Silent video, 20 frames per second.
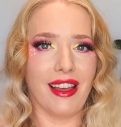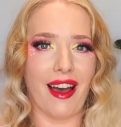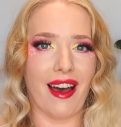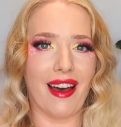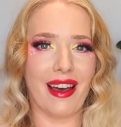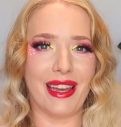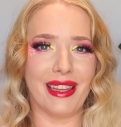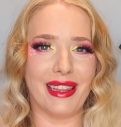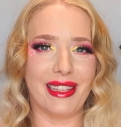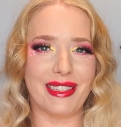
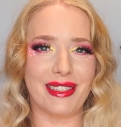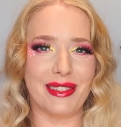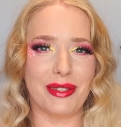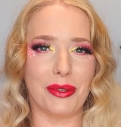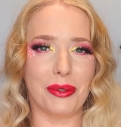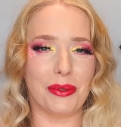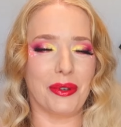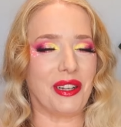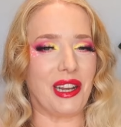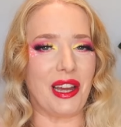Hi, this is
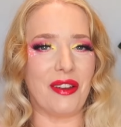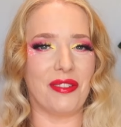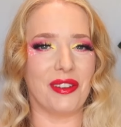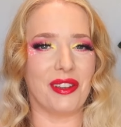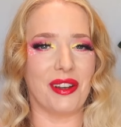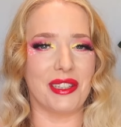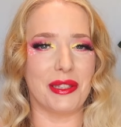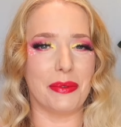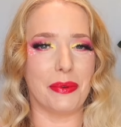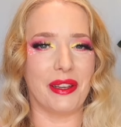awkward, I
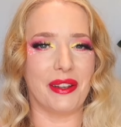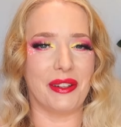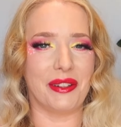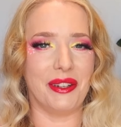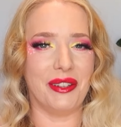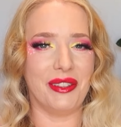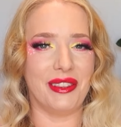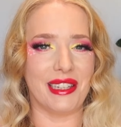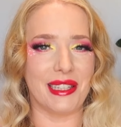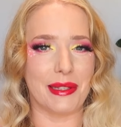forgot to
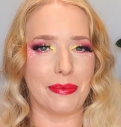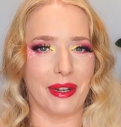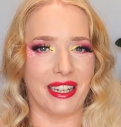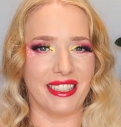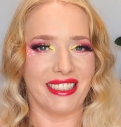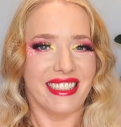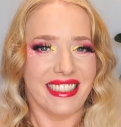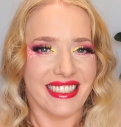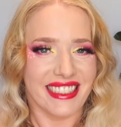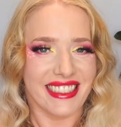include this
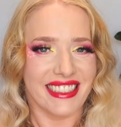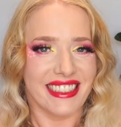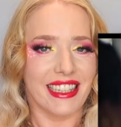one.